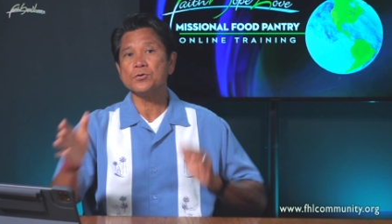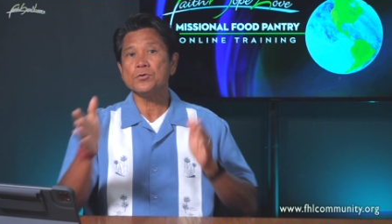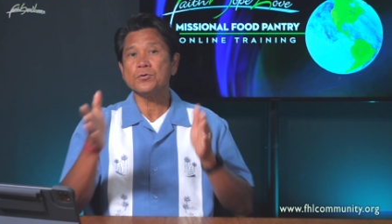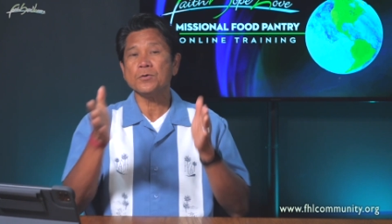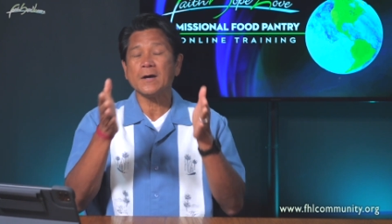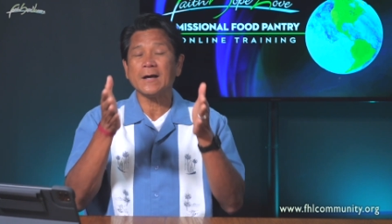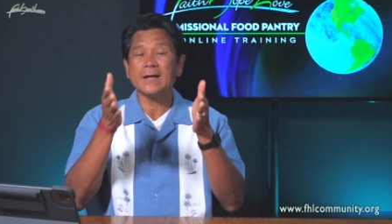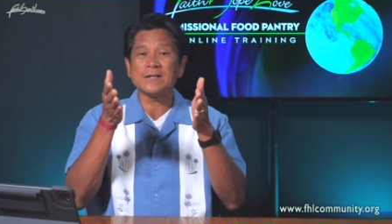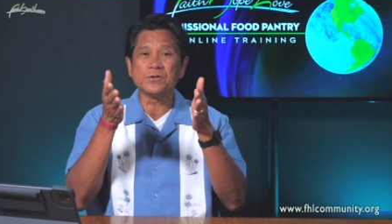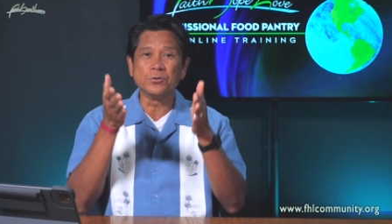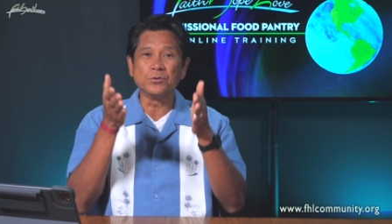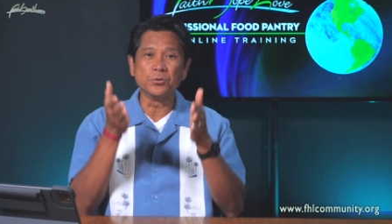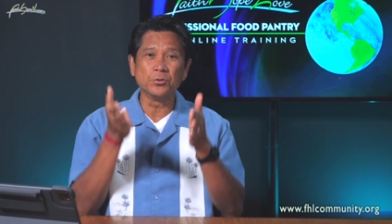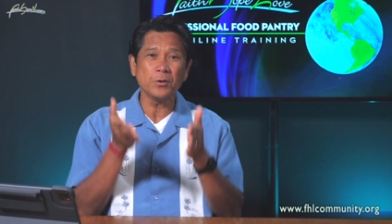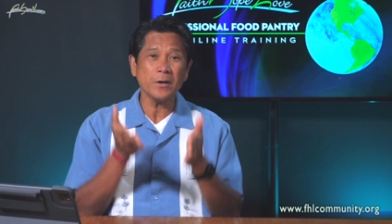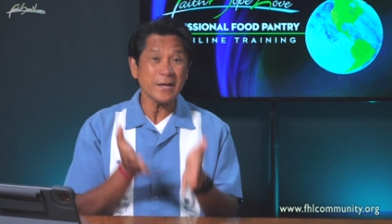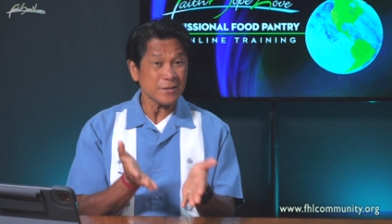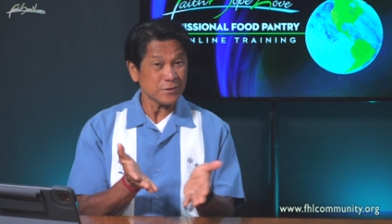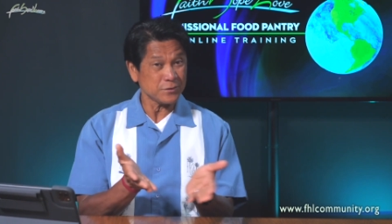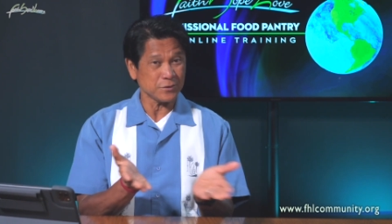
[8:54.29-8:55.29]
who had
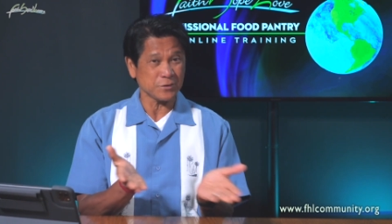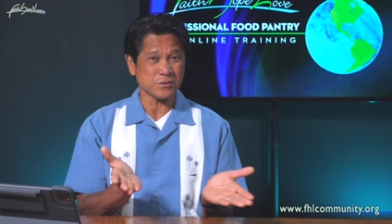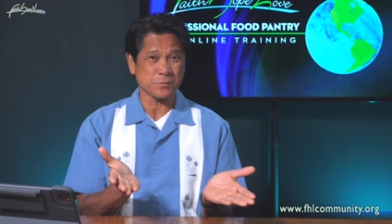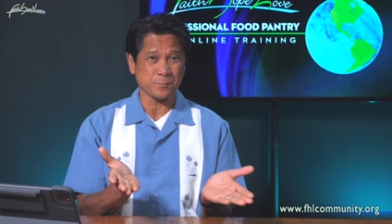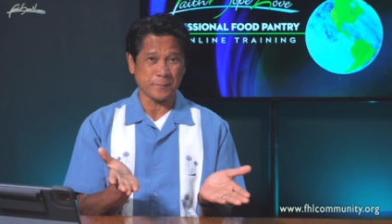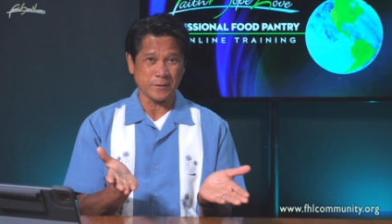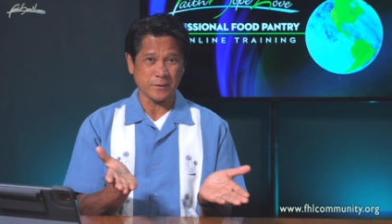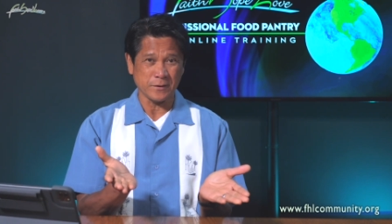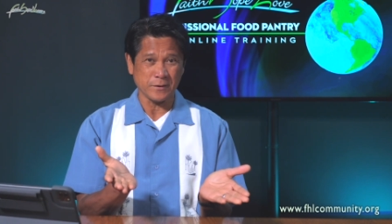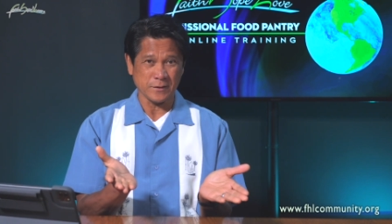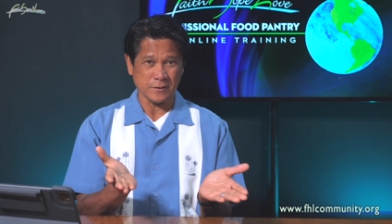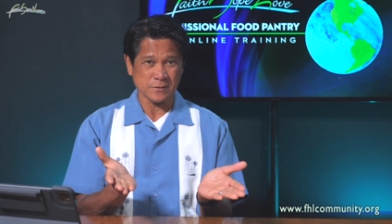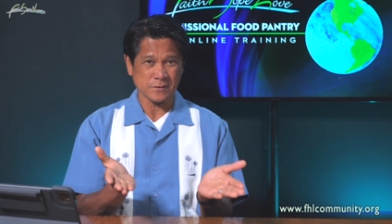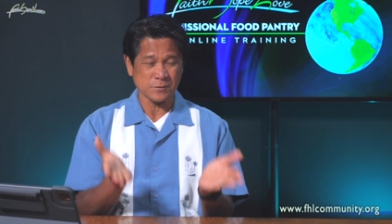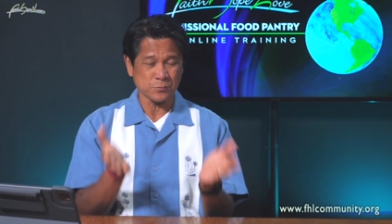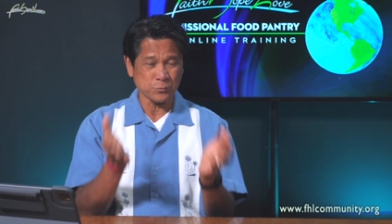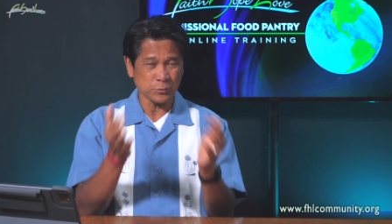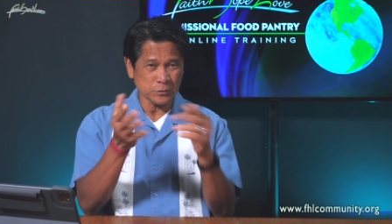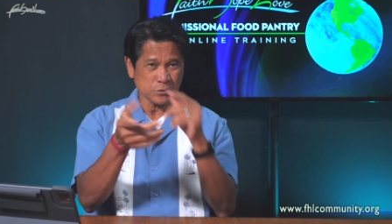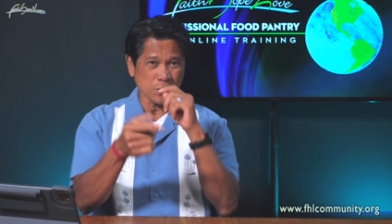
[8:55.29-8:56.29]
great
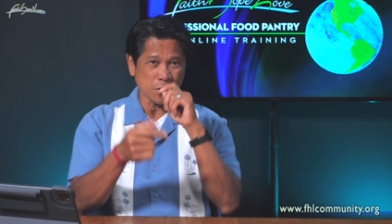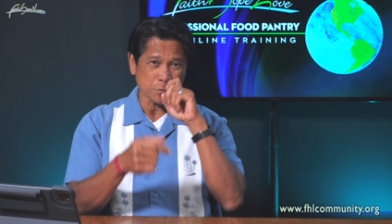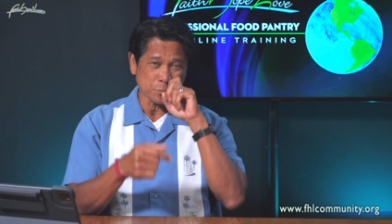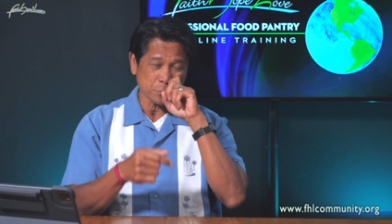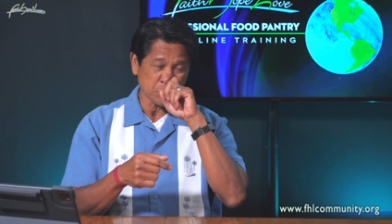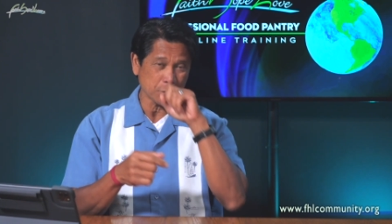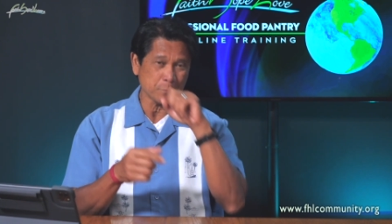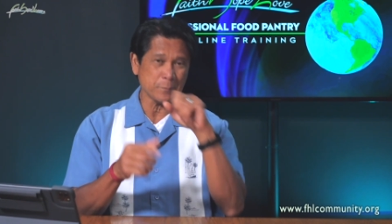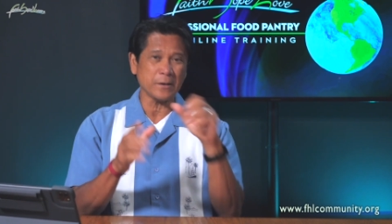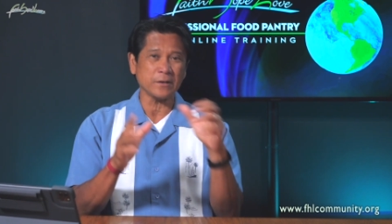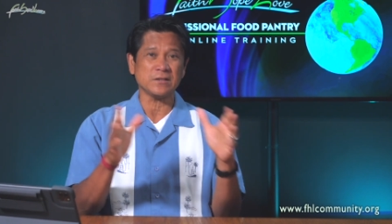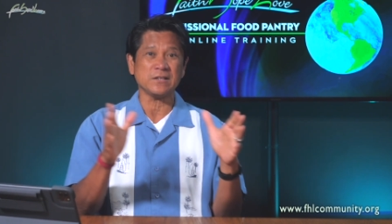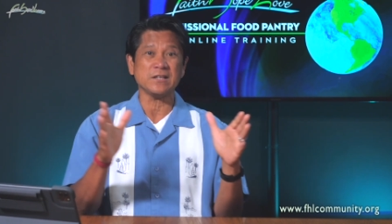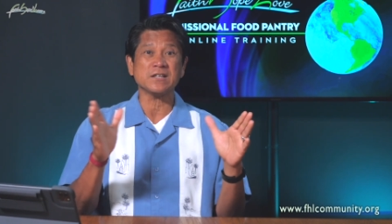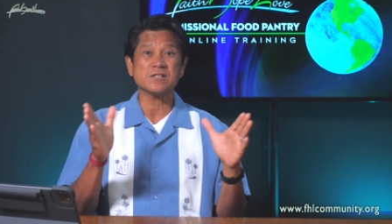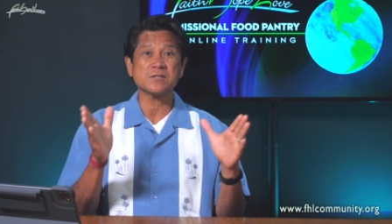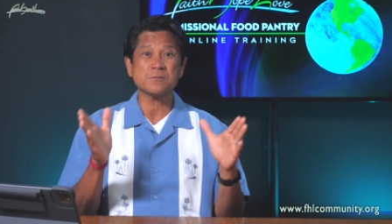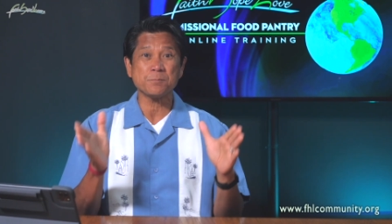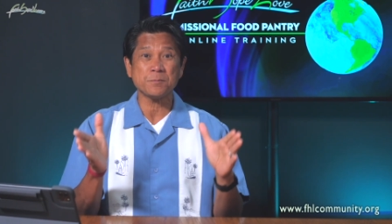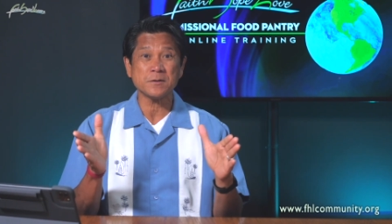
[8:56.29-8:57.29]
experience, and we'll talk more about
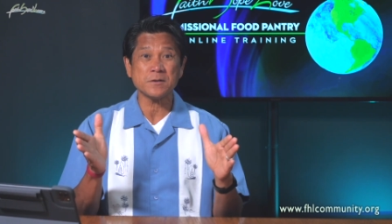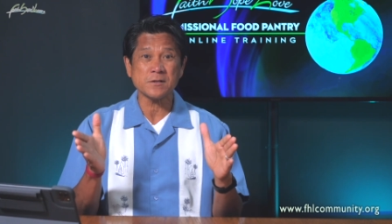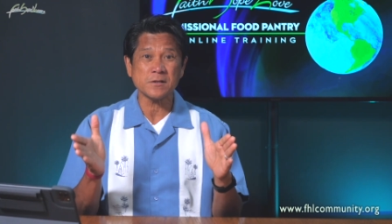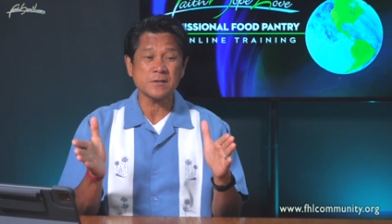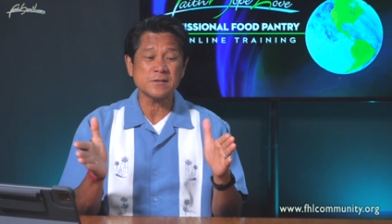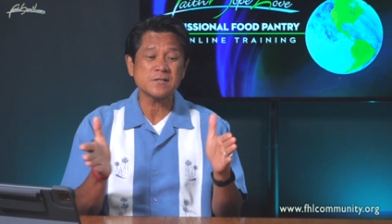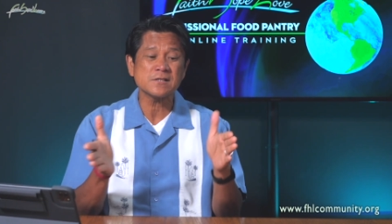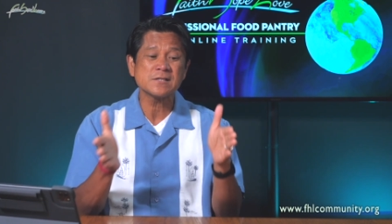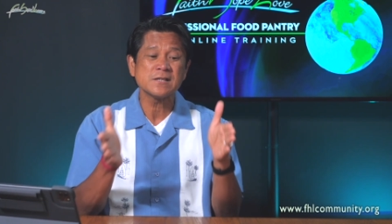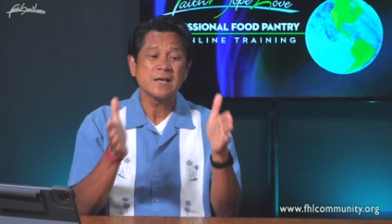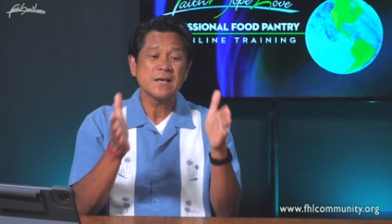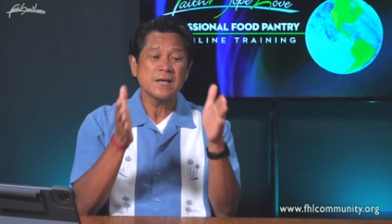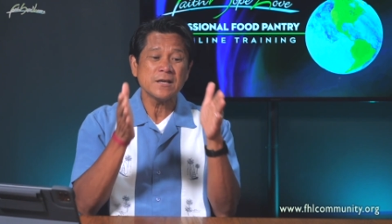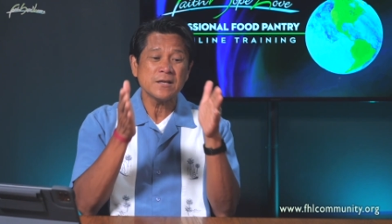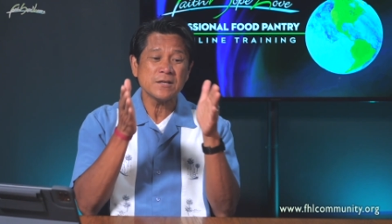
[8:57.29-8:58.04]
experience,